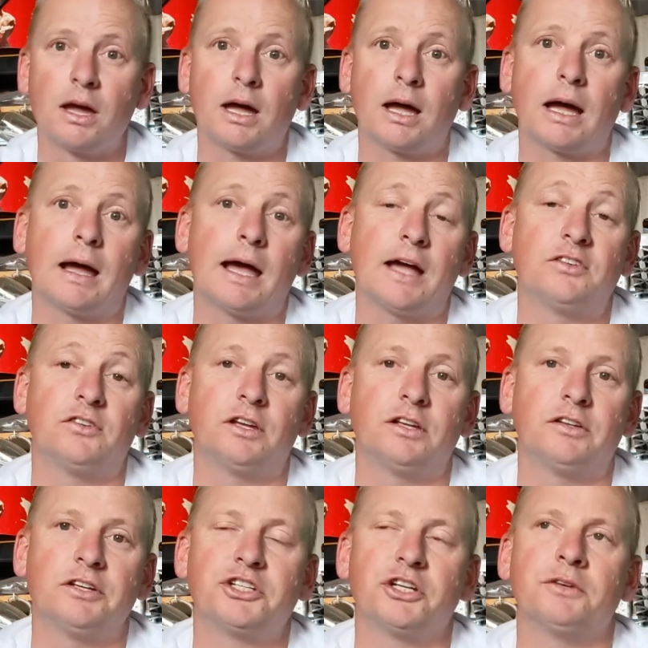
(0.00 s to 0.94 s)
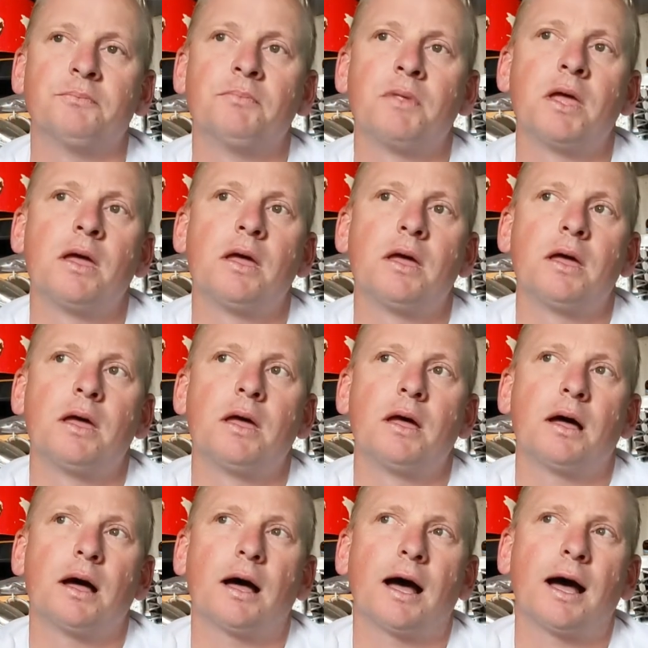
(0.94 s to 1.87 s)
as the addition.
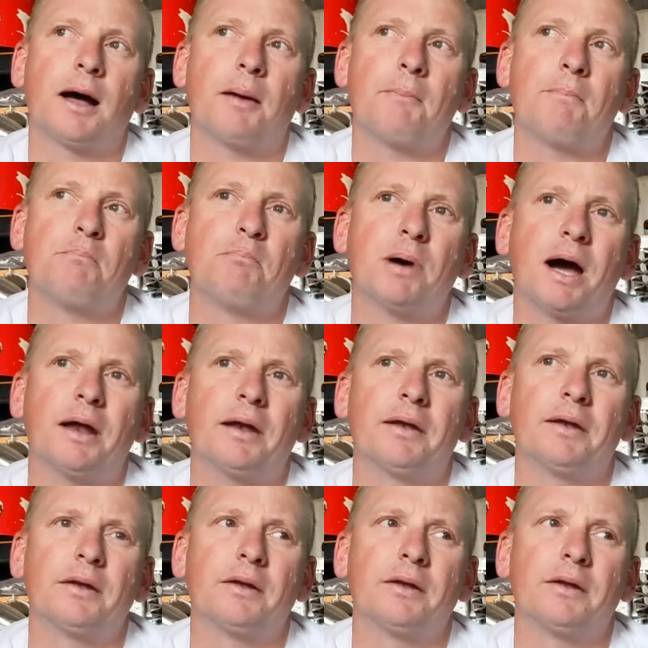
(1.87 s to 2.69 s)
But